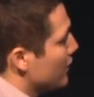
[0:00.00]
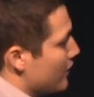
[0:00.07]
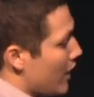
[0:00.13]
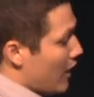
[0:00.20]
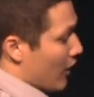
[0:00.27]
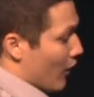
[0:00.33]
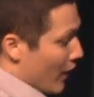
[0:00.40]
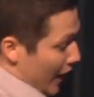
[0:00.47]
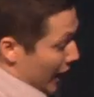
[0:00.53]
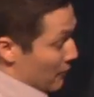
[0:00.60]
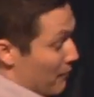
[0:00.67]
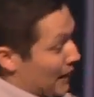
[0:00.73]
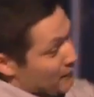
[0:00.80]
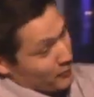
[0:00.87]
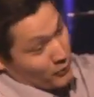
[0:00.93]
No.
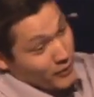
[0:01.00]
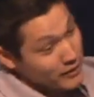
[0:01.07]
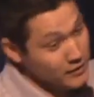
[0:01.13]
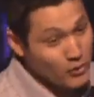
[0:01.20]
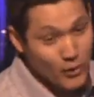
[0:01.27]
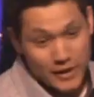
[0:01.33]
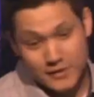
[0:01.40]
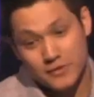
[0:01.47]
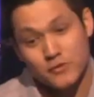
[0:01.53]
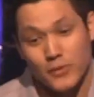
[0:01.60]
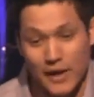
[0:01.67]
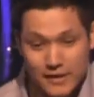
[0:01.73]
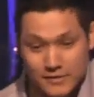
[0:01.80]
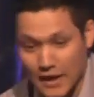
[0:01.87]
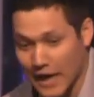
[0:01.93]
It might be one of the questions
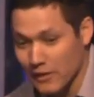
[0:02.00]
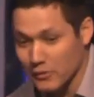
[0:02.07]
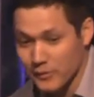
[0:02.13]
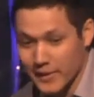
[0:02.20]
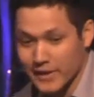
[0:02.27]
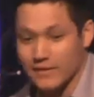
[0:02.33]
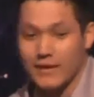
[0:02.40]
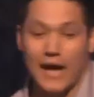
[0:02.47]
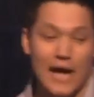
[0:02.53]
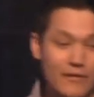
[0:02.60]
we ask God when we get to